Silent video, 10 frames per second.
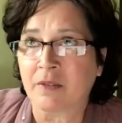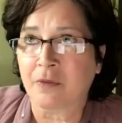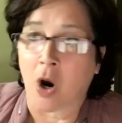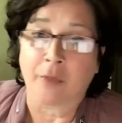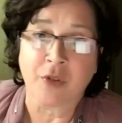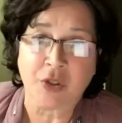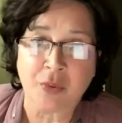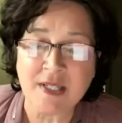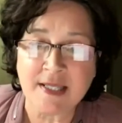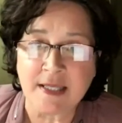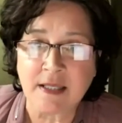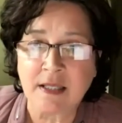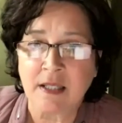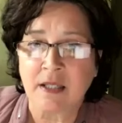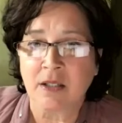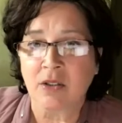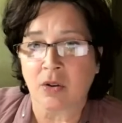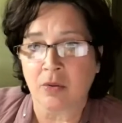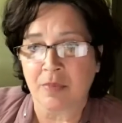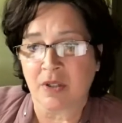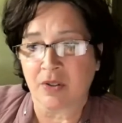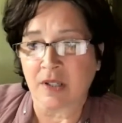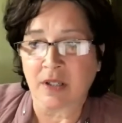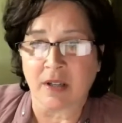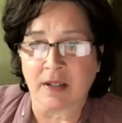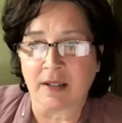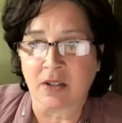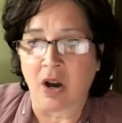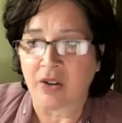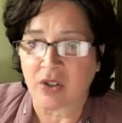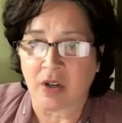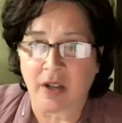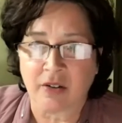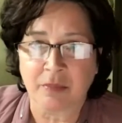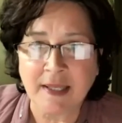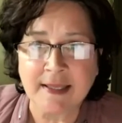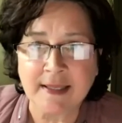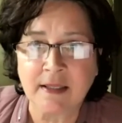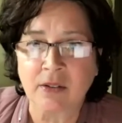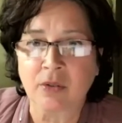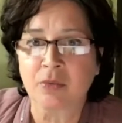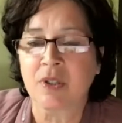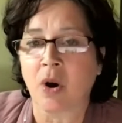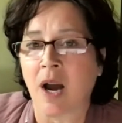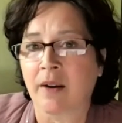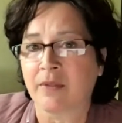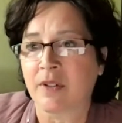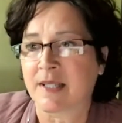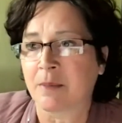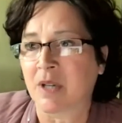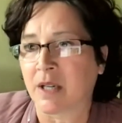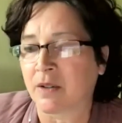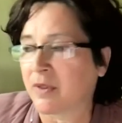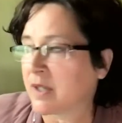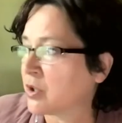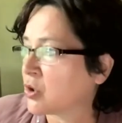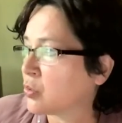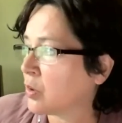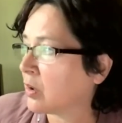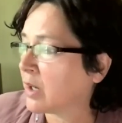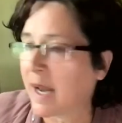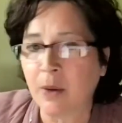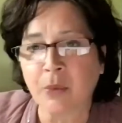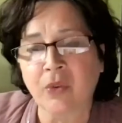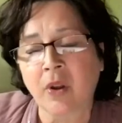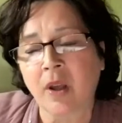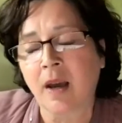For obvious reason, because it costs a lot of money. We don't have the same kind of industrial cloud.